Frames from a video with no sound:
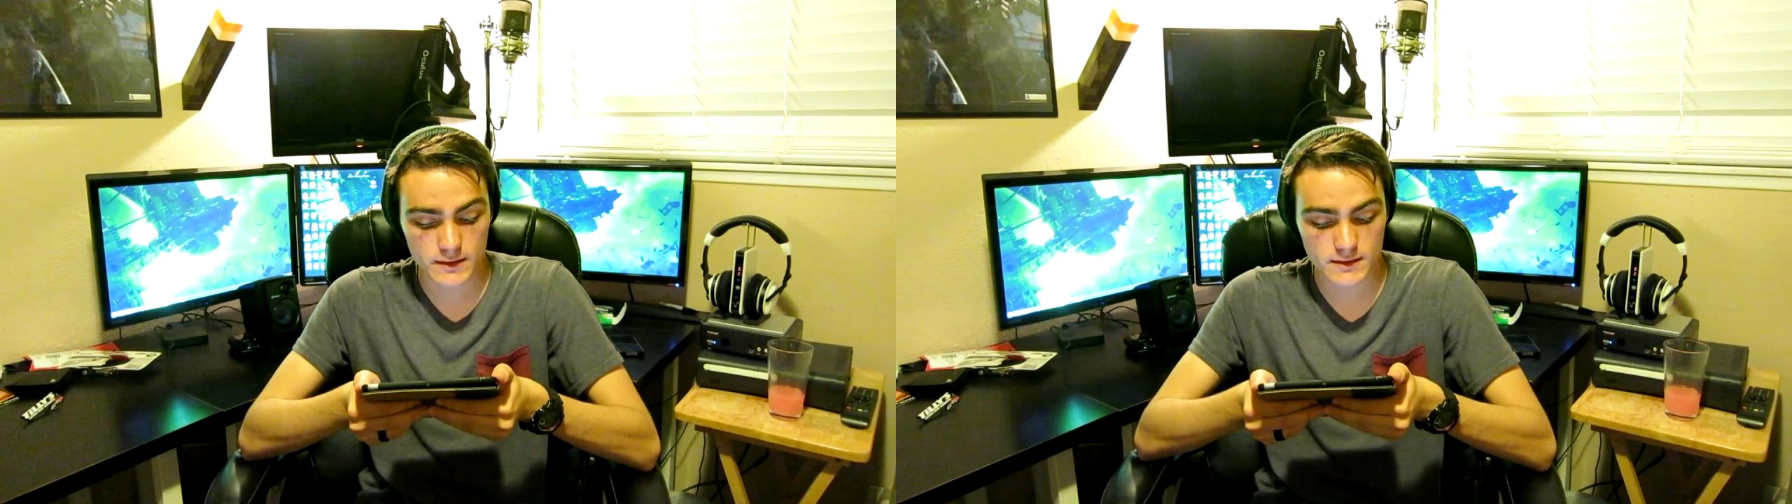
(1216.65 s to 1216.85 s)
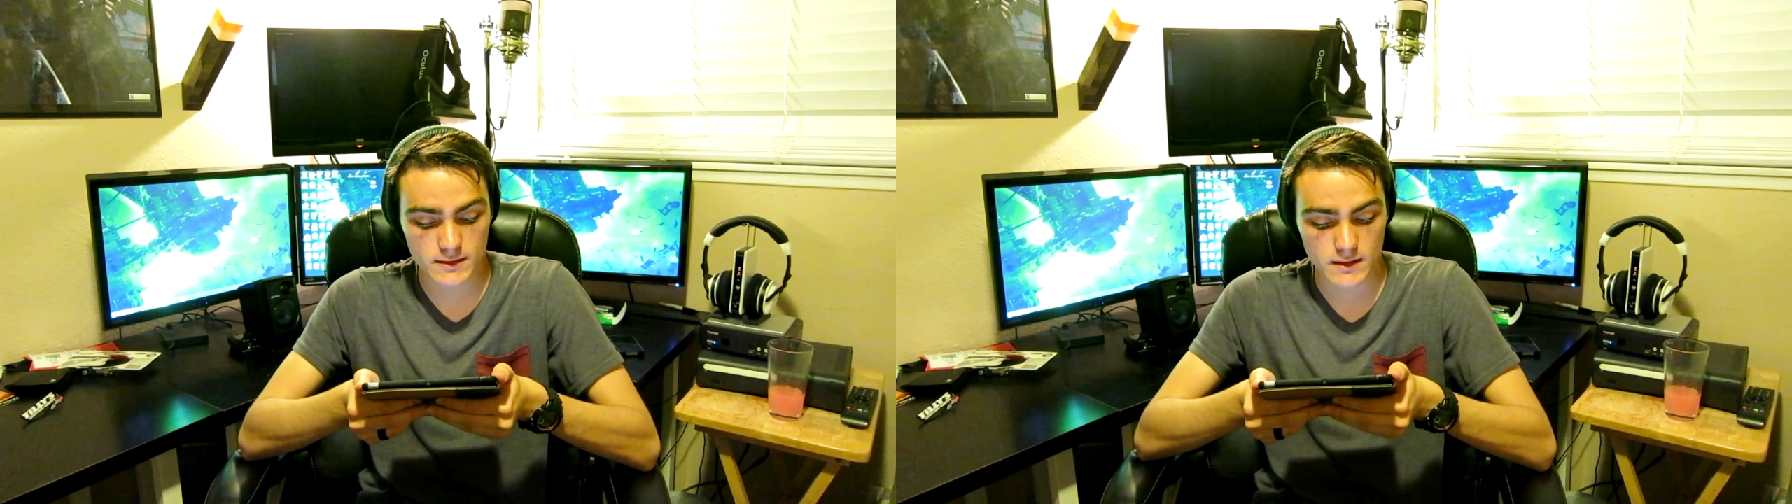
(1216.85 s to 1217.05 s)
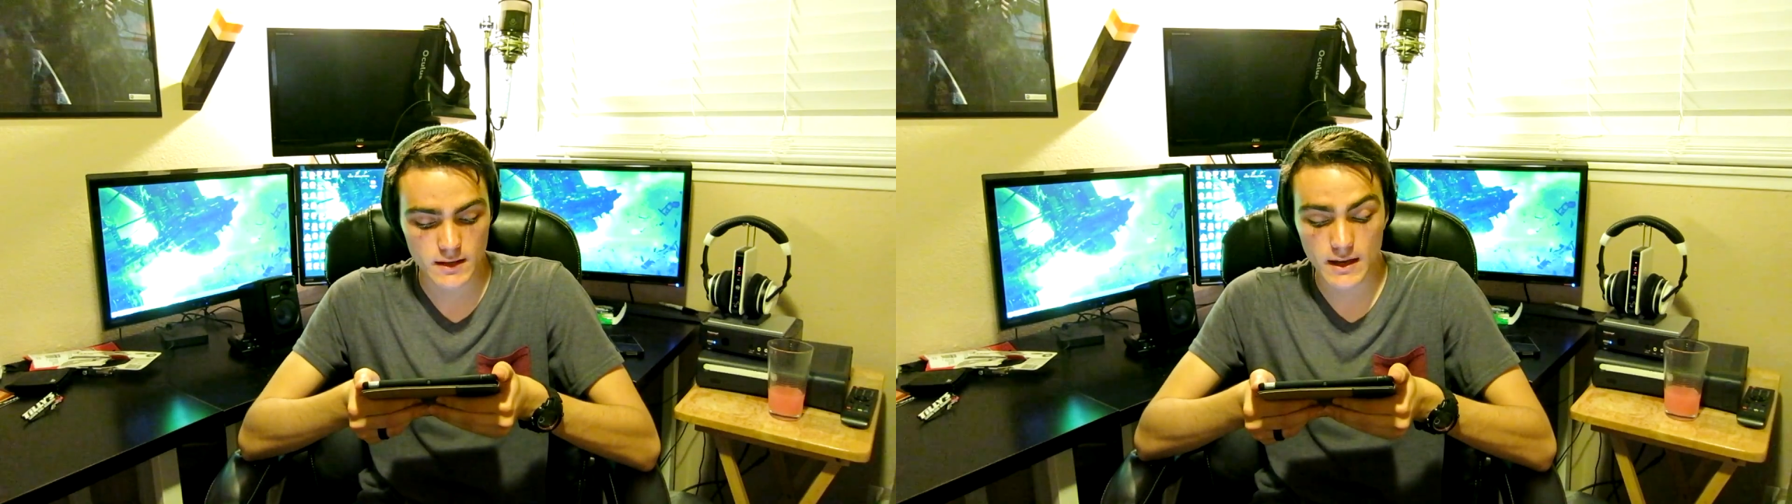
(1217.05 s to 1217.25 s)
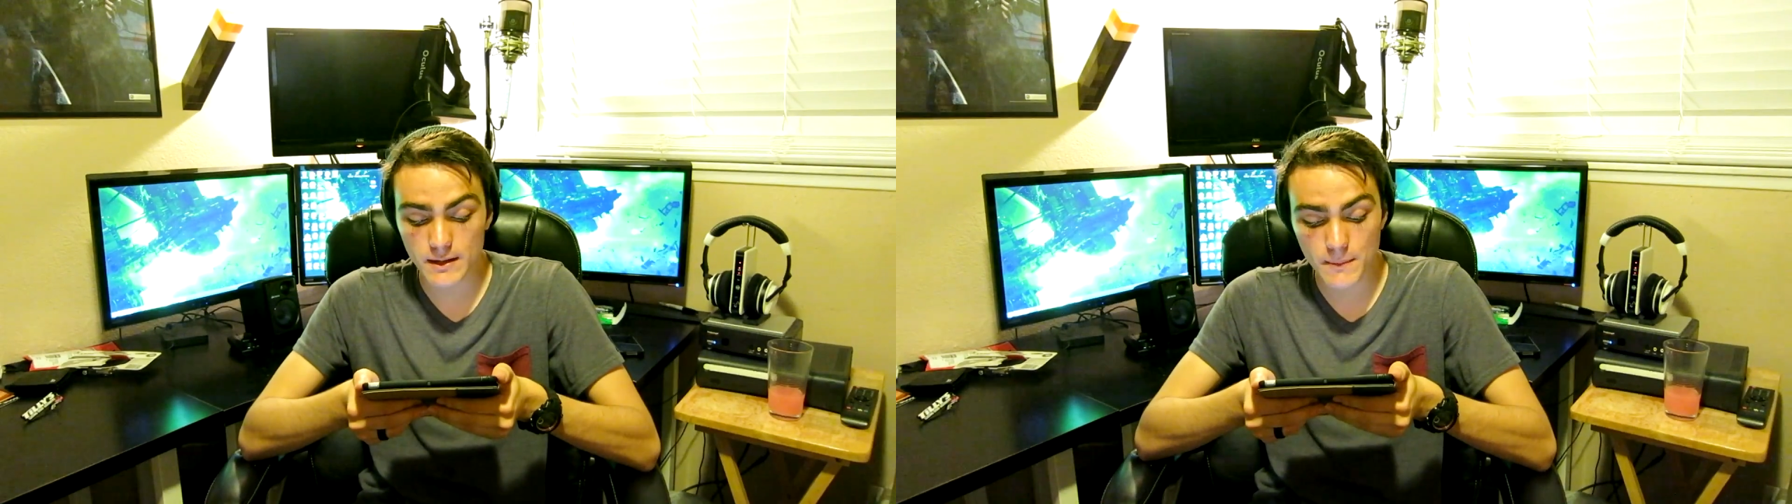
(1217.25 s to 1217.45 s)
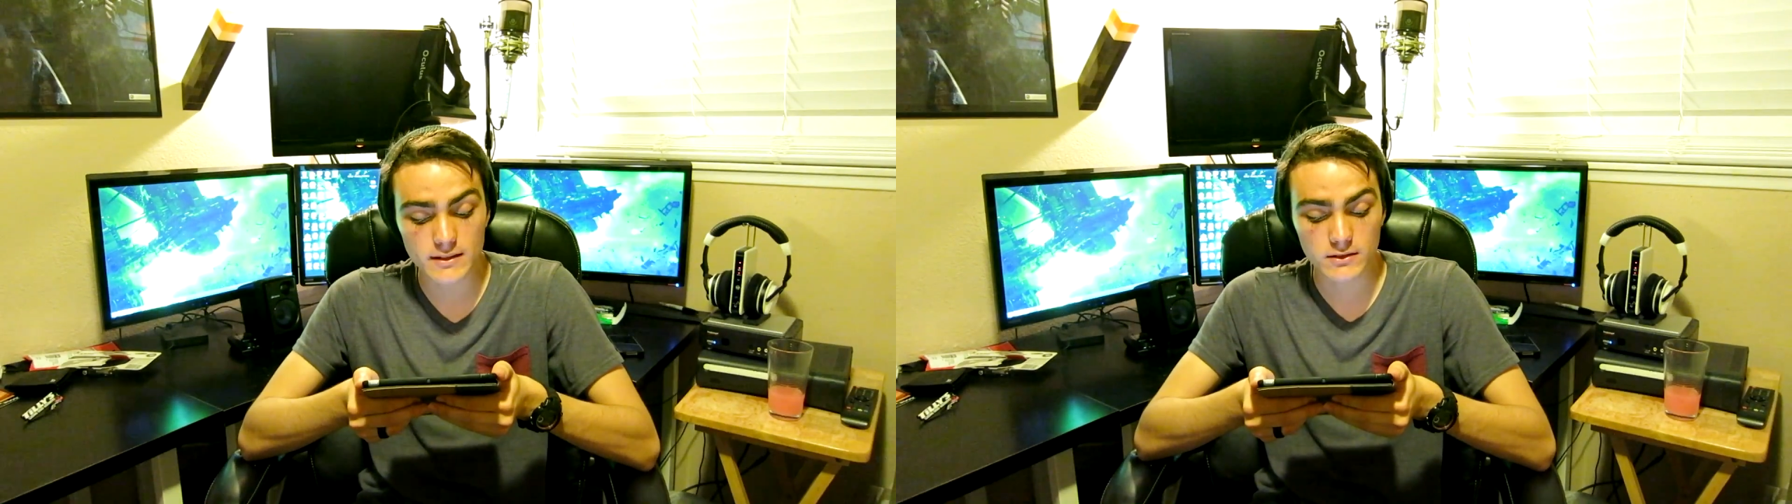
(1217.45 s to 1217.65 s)
us, and
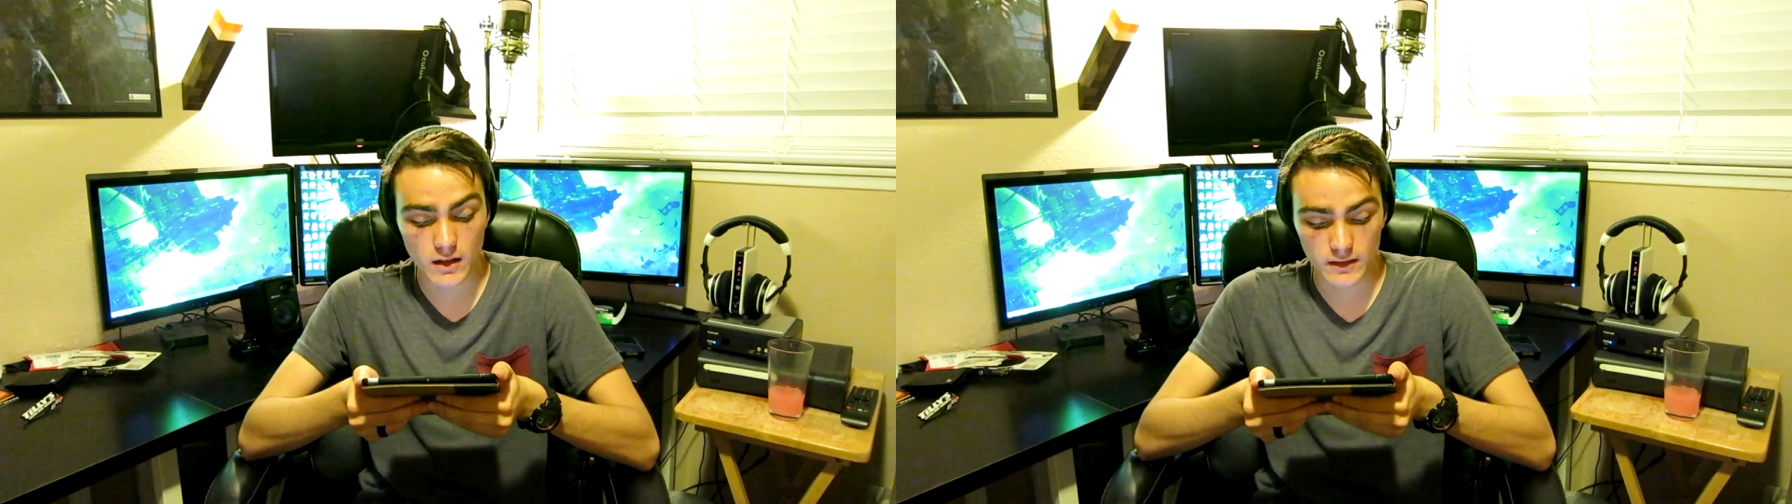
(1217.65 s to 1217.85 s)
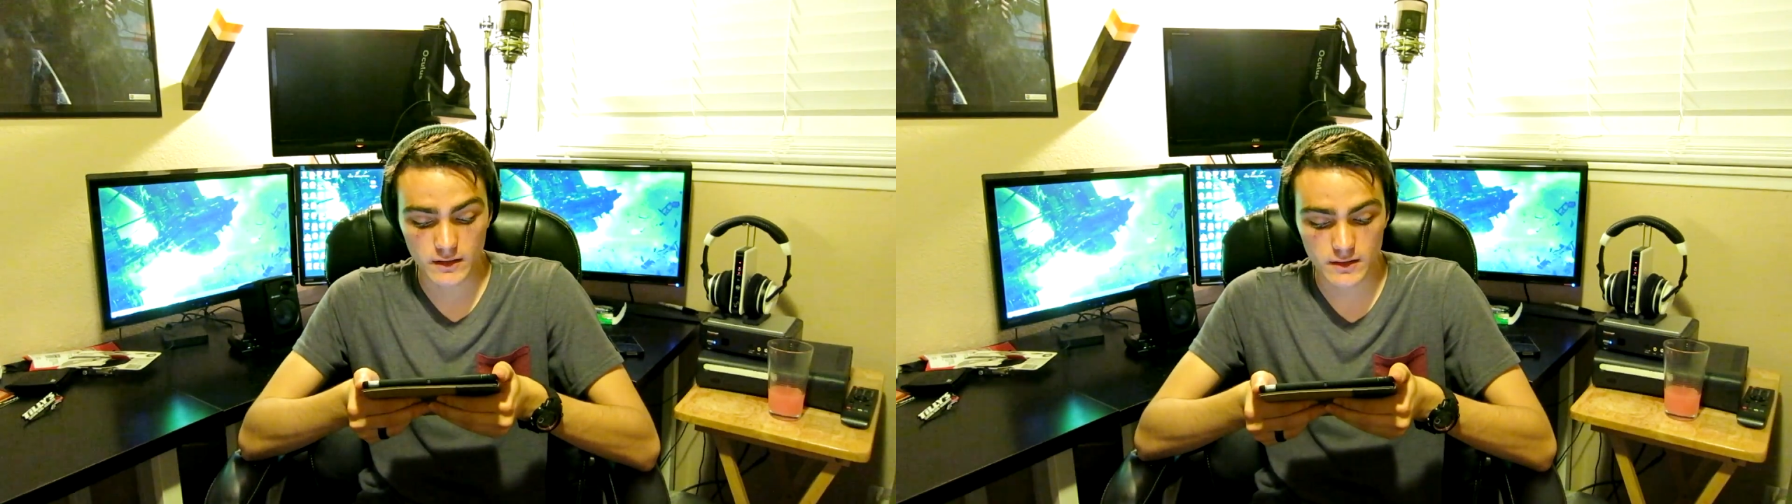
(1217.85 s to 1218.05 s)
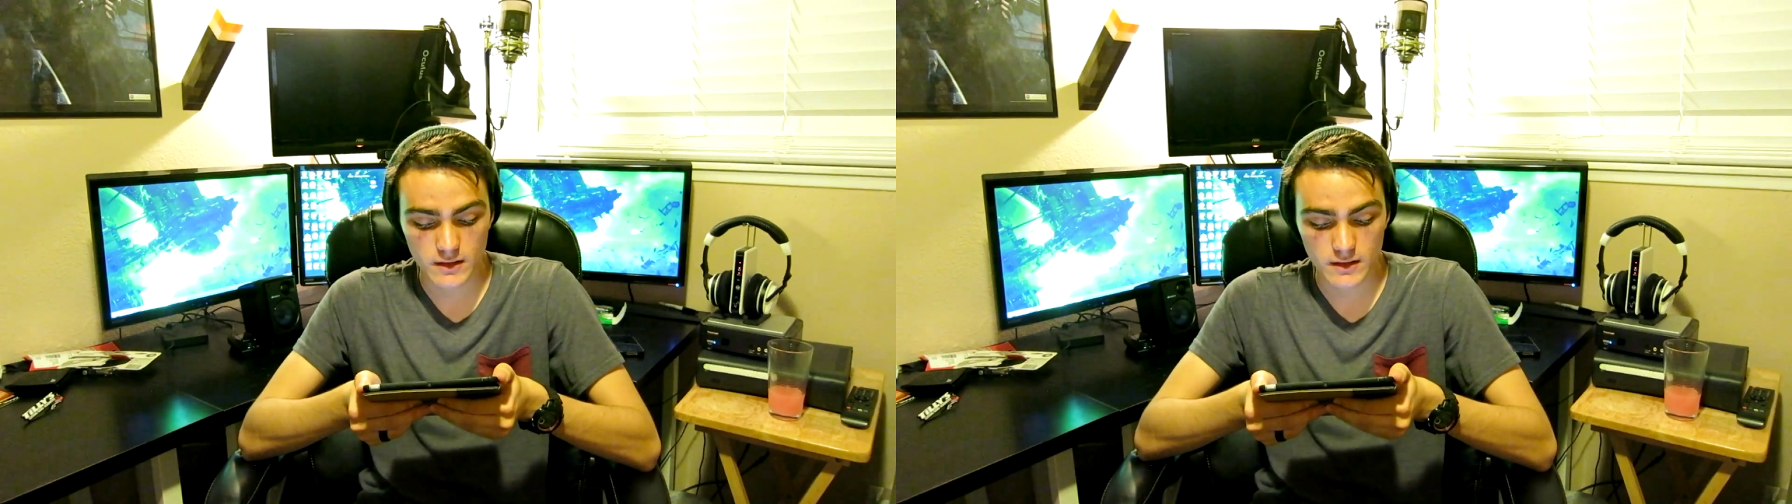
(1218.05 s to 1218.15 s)
it meant a lot.